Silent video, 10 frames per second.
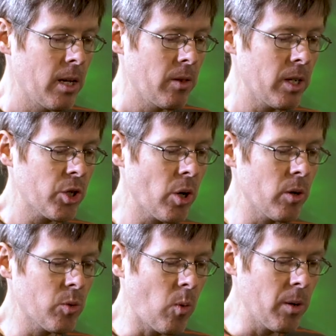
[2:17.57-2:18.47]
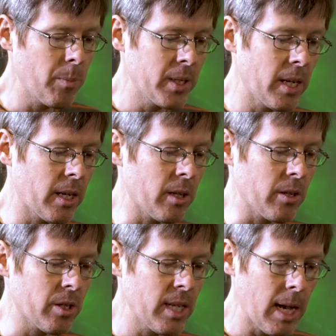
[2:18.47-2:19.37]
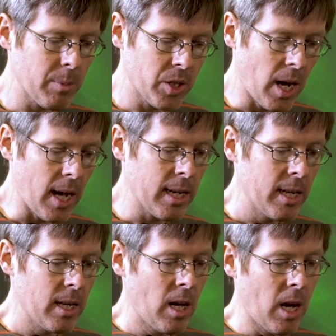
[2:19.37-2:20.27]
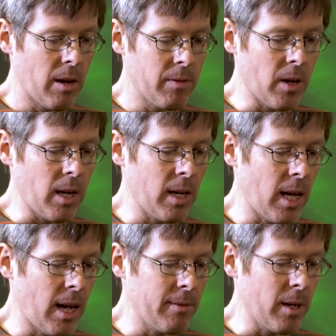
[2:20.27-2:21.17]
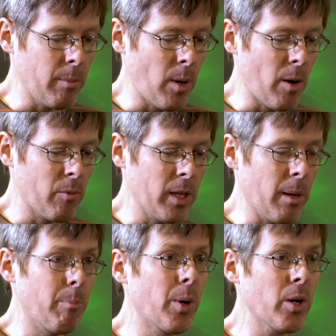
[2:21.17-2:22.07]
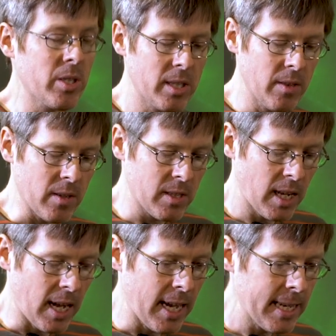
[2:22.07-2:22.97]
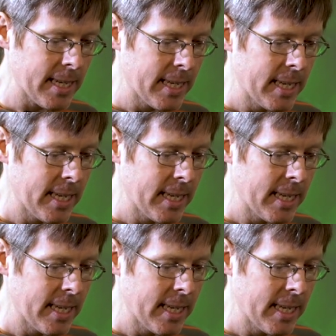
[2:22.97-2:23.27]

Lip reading: This shows one particular snapshot of really a burst in the sky.